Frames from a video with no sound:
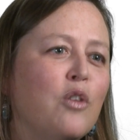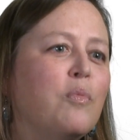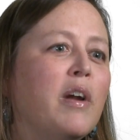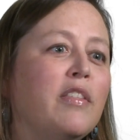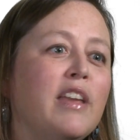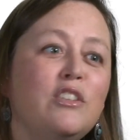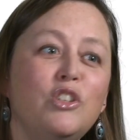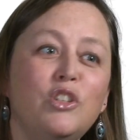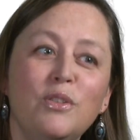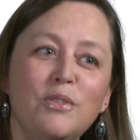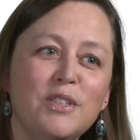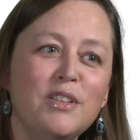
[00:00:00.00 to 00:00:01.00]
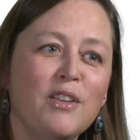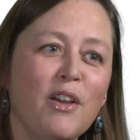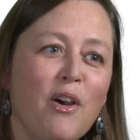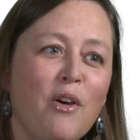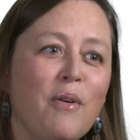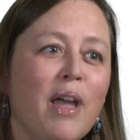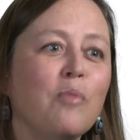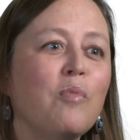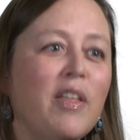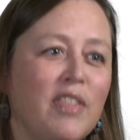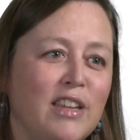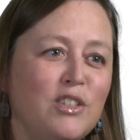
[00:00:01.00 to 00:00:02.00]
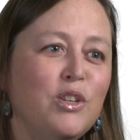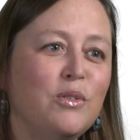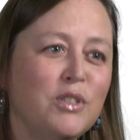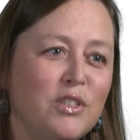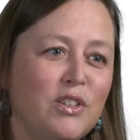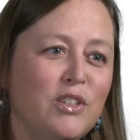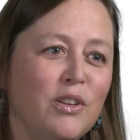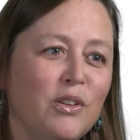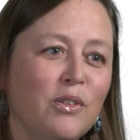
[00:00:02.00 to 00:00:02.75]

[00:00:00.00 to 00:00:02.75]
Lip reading: where they choose to go, and what they choose to do.